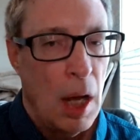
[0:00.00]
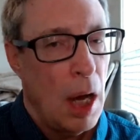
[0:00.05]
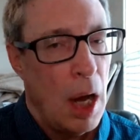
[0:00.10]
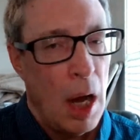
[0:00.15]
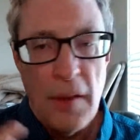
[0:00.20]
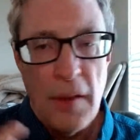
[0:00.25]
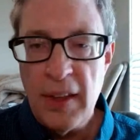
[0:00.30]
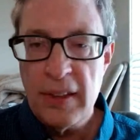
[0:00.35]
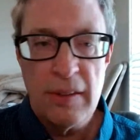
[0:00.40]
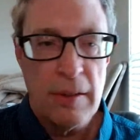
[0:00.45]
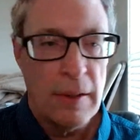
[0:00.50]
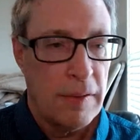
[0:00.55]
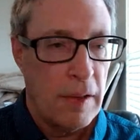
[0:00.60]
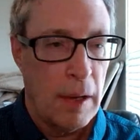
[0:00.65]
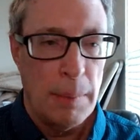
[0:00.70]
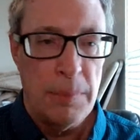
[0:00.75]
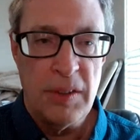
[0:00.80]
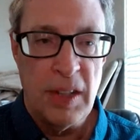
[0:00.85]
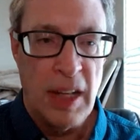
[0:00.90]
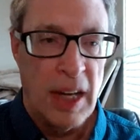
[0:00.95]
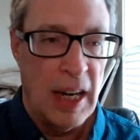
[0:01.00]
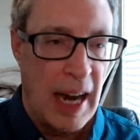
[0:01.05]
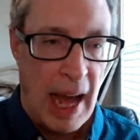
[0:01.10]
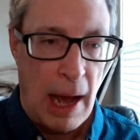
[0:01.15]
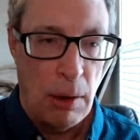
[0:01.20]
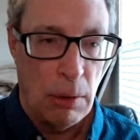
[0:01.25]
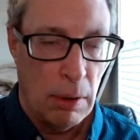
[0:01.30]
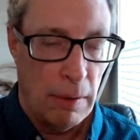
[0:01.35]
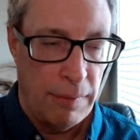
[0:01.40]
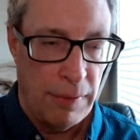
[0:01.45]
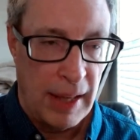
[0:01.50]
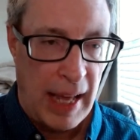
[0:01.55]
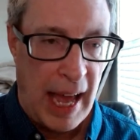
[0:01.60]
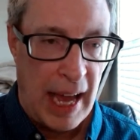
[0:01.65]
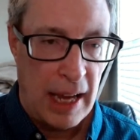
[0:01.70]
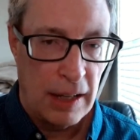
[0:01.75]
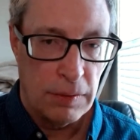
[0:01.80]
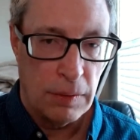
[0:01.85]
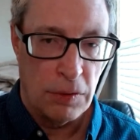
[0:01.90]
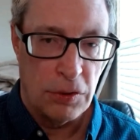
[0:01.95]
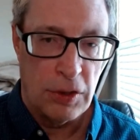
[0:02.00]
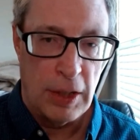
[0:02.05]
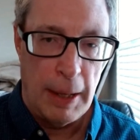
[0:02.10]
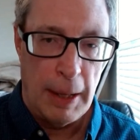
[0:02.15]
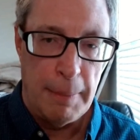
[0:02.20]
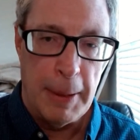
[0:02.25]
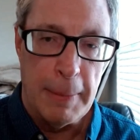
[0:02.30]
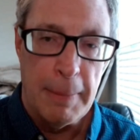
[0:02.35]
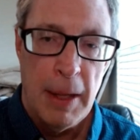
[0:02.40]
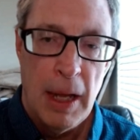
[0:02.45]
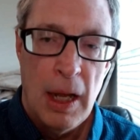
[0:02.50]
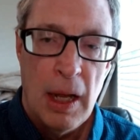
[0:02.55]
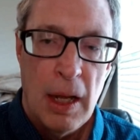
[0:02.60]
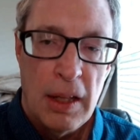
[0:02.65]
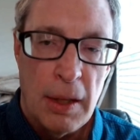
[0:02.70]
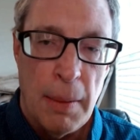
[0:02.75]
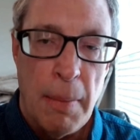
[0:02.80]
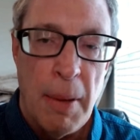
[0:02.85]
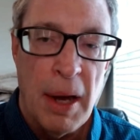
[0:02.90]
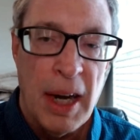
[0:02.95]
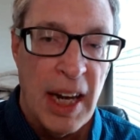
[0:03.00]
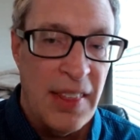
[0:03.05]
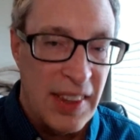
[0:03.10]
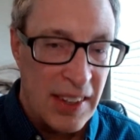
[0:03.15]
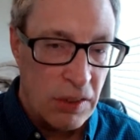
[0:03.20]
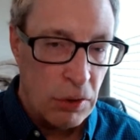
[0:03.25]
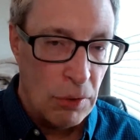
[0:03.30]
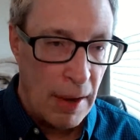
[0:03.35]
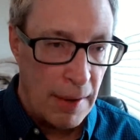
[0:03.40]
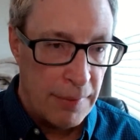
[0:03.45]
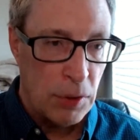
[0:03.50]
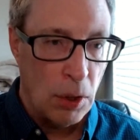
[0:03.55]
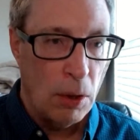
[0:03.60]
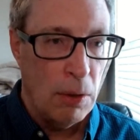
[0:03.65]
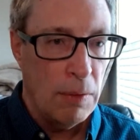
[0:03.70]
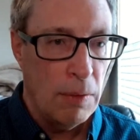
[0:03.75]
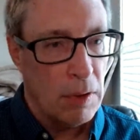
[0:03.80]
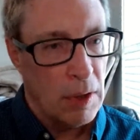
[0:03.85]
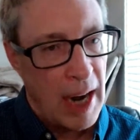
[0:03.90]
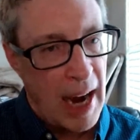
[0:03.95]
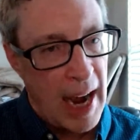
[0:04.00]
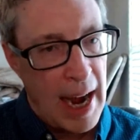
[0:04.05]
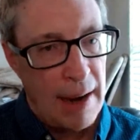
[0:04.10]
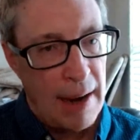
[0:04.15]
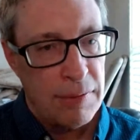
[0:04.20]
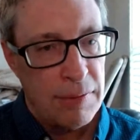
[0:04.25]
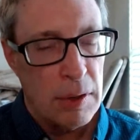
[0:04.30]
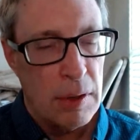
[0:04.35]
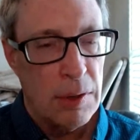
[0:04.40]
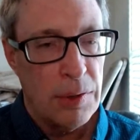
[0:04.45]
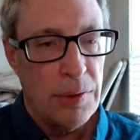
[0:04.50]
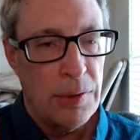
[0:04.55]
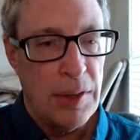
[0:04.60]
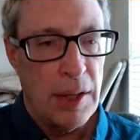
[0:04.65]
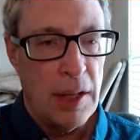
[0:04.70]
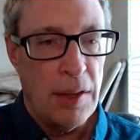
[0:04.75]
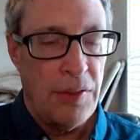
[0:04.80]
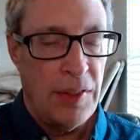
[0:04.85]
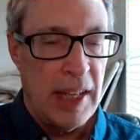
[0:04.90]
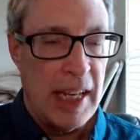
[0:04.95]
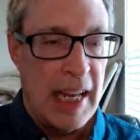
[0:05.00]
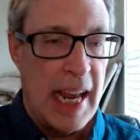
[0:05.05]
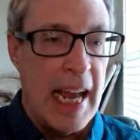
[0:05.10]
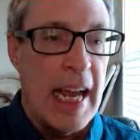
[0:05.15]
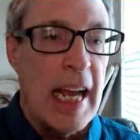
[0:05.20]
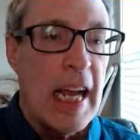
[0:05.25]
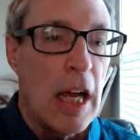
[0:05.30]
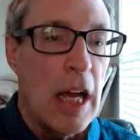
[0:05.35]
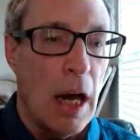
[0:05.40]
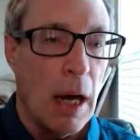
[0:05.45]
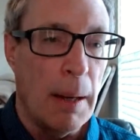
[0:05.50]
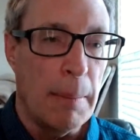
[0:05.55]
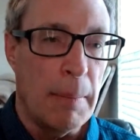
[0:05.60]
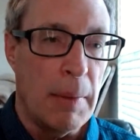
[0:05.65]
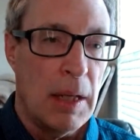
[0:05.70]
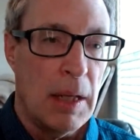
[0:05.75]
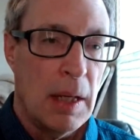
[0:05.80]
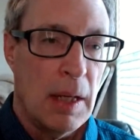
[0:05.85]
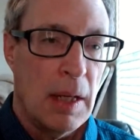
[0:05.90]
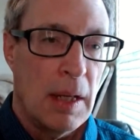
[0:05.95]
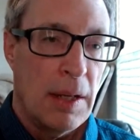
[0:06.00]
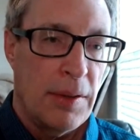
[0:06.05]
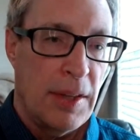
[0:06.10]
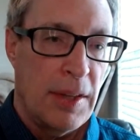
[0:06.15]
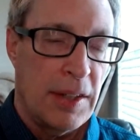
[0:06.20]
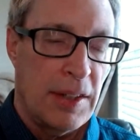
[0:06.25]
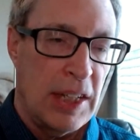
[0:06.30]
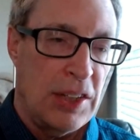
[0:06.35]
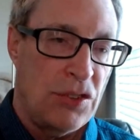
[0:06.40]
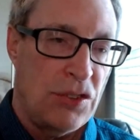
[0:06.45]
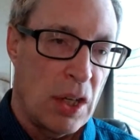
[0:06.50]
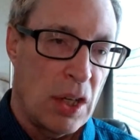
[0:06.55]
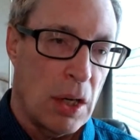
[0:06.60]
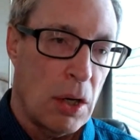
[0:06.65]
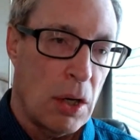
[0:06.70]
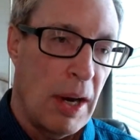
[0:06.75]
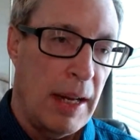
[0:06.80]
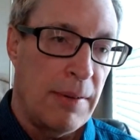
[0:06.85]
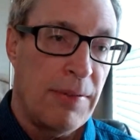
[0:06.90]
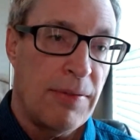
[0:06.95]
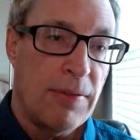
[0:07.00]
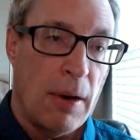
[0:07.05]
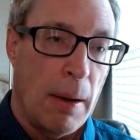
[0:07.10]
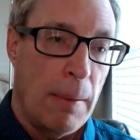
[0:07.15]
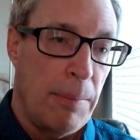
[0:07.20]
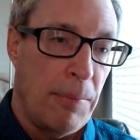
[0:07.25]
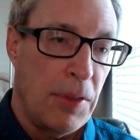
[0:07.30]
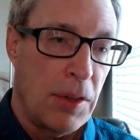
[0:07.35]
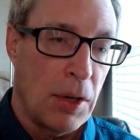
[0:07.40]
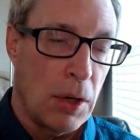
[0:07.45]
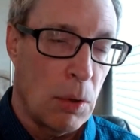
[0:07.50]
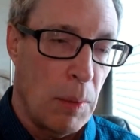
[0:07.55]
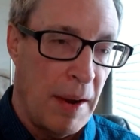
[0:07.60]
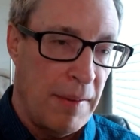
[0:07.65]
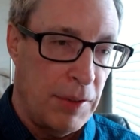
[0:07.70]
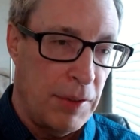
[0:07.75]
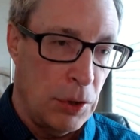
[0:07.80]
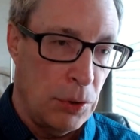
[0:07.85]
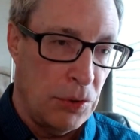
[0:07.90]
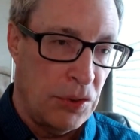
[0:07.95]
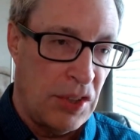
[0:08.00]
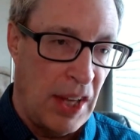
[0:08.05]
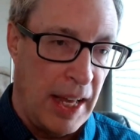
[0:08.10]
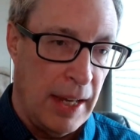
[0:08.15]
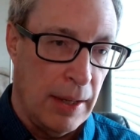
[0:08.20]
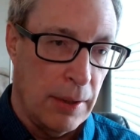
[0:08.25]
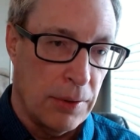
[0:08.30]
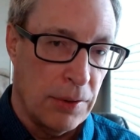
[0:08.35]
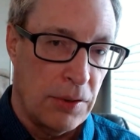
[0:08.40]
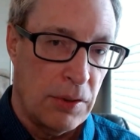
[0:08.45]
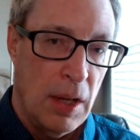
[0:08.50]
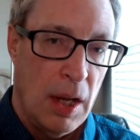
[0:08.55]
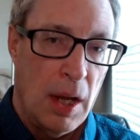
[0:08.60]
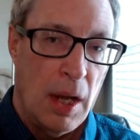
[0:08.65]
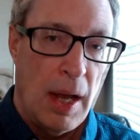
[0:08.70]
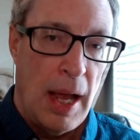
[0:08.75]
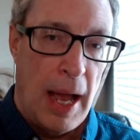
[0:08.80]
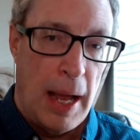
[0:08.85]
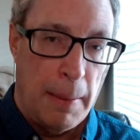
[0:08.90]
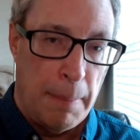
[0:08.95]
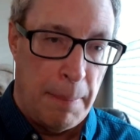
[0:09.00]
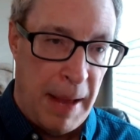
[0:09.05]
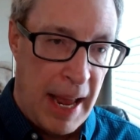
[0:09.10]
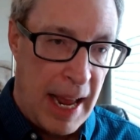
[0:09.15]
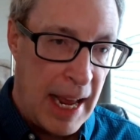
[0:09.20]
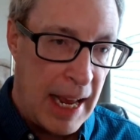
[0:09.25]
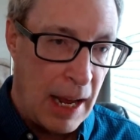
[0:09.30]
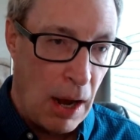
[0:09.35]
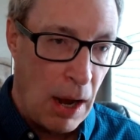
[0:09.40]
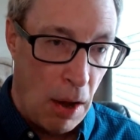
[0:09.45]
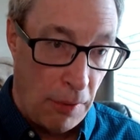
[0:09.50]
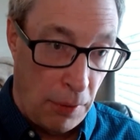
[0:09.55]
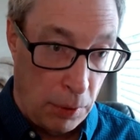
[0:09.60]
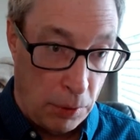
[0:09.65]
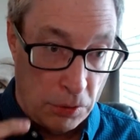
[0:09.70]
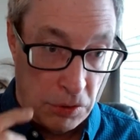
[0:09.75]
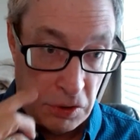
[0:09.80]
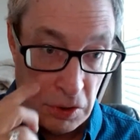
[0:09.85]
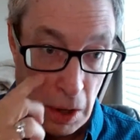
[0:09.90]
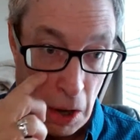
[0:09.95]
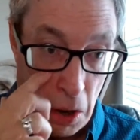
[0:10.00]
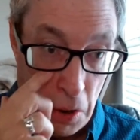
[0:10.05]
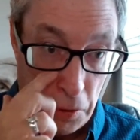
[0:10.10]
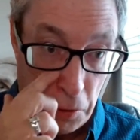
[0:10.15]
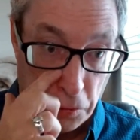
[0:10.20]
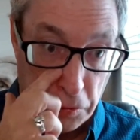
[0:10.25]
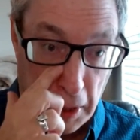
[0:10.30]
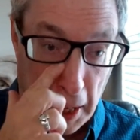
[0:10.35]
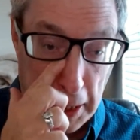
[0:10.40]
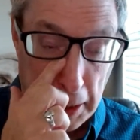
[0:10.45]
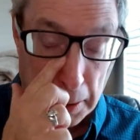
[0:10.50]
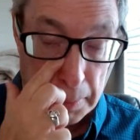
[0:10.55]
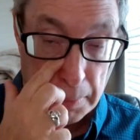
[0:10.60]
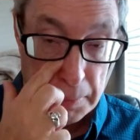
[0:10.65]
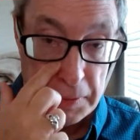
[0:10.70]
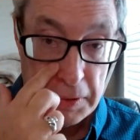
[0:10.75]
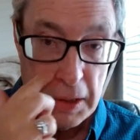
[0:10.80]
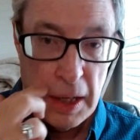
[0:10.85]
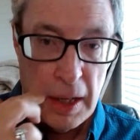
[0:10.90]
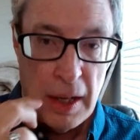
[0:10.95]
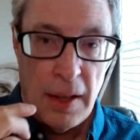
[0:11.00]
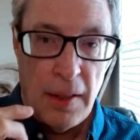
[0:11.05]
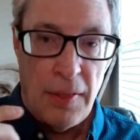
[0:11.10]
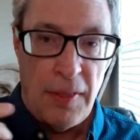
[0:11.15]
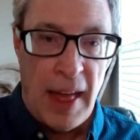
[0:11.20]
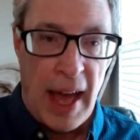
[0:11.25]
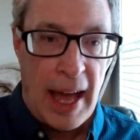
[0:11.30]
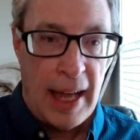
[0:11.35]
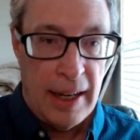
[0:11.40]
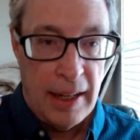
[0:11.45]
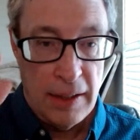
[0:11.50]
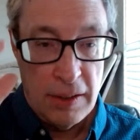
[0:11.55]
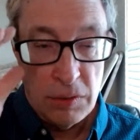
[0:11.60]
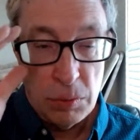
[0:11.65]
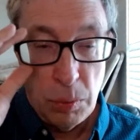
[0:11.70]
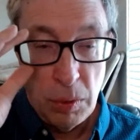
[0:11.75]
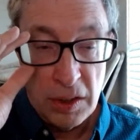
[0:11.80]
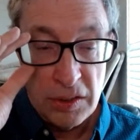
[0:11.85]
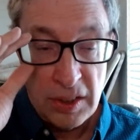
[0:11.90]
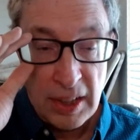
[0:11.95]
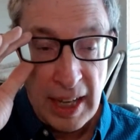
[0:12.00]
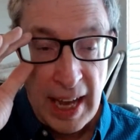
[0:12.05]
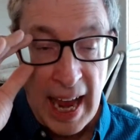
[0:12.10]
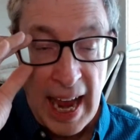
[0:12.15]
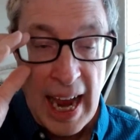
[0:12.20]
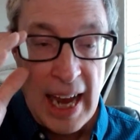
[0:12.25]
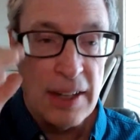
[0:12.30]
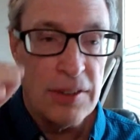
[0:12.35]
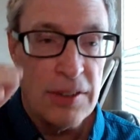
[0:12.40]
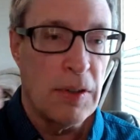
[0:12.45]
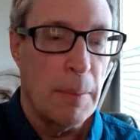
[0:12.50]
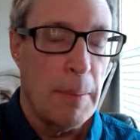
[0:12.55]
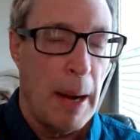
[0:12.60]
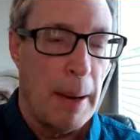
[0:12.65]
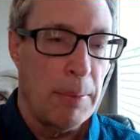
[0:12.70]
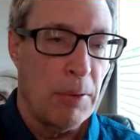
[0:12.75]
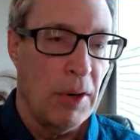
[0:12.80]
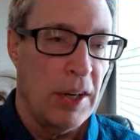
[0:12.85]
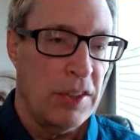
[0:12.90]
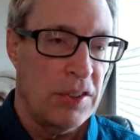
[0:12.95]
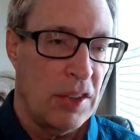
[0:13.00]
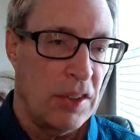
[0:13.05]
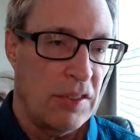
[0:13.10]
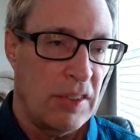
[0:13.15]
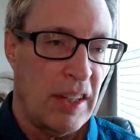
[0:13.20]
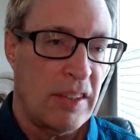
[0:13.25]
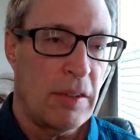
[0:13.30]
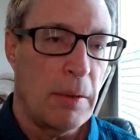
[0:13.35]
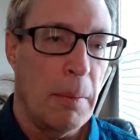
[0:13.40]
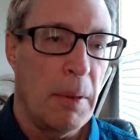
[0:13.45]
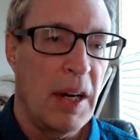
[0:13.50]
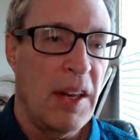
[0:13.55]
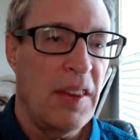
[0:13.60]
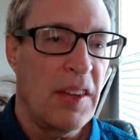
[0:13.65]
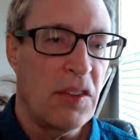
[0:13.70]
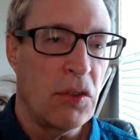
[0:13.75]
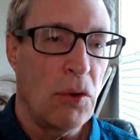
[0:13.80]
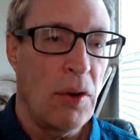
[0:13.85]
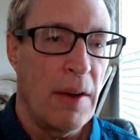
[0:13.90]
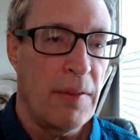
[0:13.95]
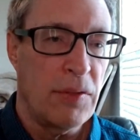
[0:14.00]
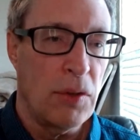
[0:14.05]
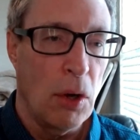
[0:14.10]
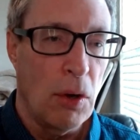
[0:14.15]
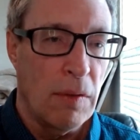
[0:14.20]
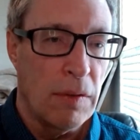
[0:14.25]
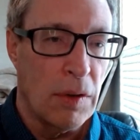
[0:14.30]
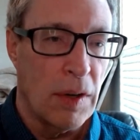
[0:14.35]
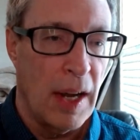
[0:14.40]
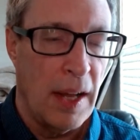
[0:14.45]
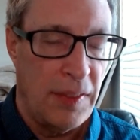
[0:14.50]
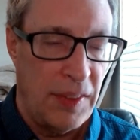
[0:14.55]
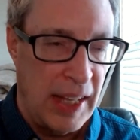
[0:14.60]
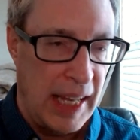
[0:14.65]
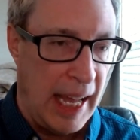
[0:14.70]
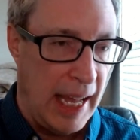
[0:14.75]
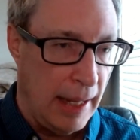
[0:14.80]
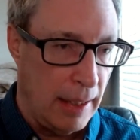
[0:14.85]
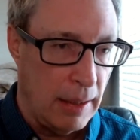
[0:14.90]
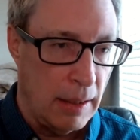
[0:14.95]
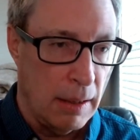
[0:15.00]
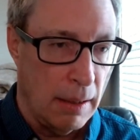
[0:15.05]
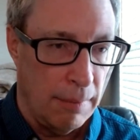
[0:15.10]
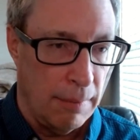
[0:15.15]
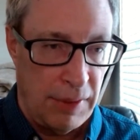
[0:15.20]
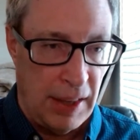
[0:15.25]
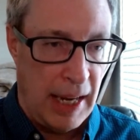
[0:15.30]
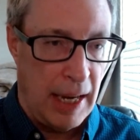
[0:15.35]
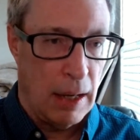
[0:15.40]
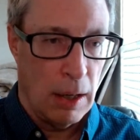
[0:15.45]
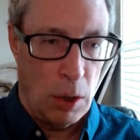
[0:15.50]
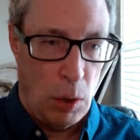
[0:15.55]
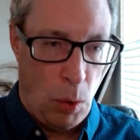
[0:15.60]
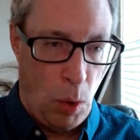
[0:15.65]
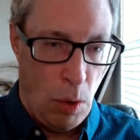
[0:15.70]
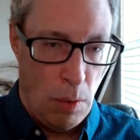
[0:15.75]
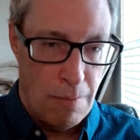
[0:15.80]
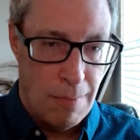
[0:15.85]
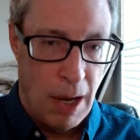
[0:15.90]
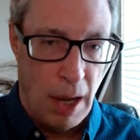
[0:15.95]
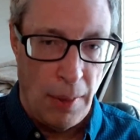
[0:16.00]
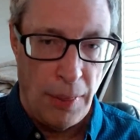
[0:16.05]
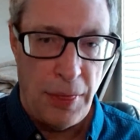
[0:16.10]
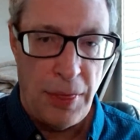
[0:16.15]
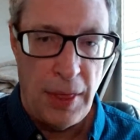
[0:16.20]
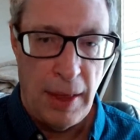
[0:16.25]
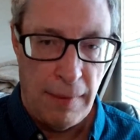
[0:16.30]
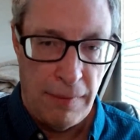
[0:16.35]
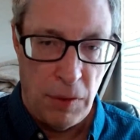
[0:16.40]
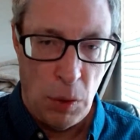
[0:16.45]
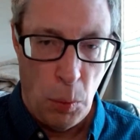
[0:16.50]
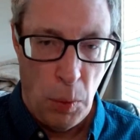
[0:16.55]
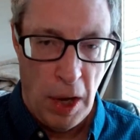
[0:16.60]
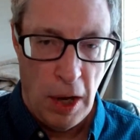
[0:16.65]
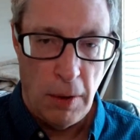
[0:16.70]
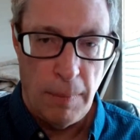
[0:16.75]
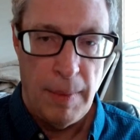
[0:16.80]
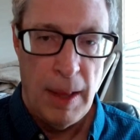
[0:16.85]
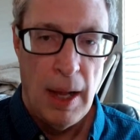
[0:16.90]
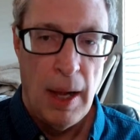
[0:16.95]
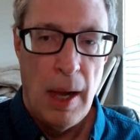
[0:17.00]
All that stuff comes in and out of the cash flow statement. The money that's left over after the income that they generate from their revenue sales and paying all those items, that is what's cash from operations. That's the money that's left over at the end of the air quote month, if you will.